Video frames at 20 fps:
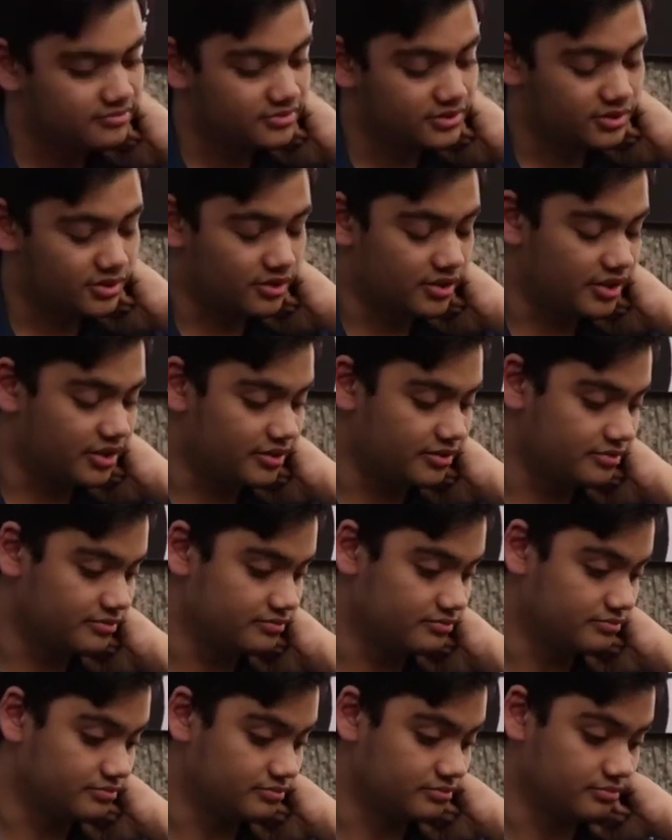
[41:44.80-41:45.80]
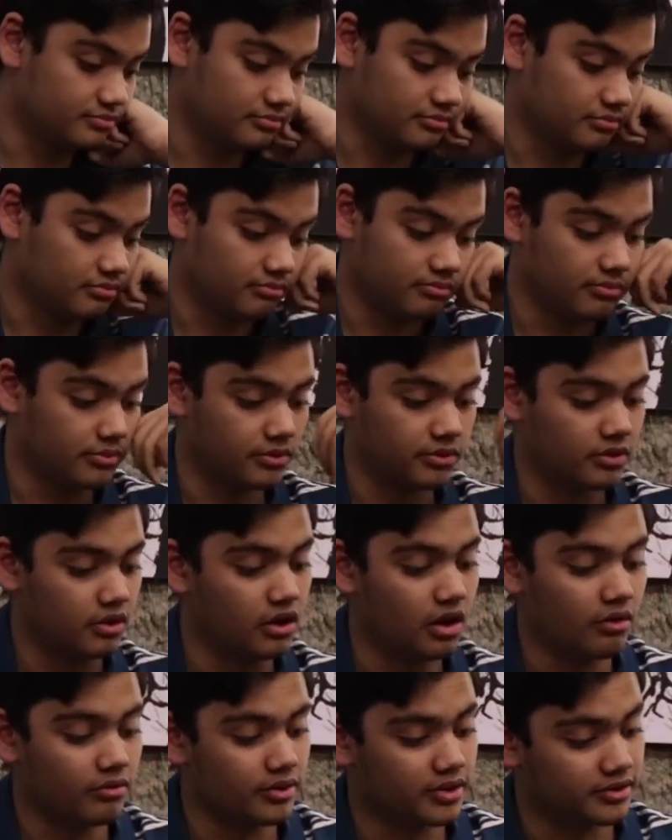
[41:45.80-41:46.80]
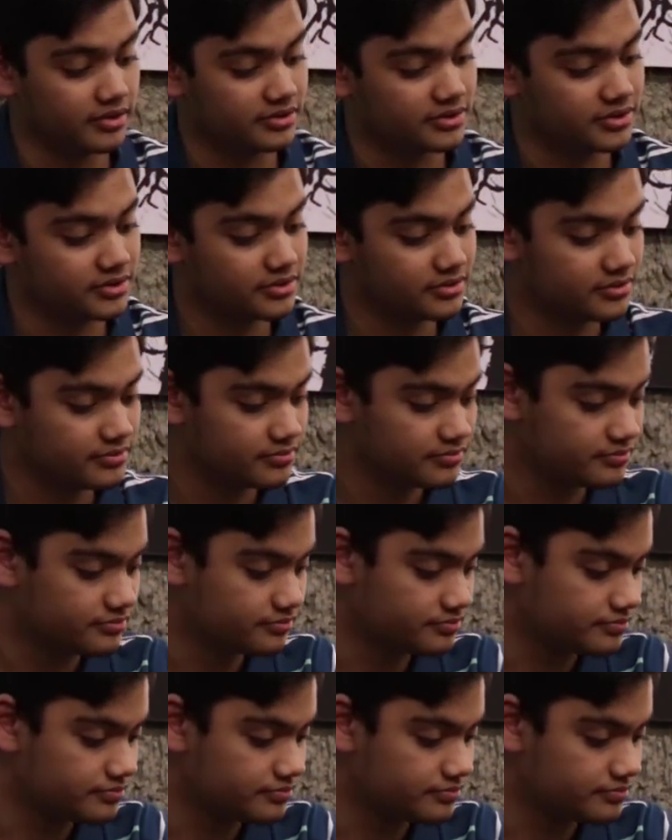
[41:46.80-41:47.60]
Sorry, you know how it is.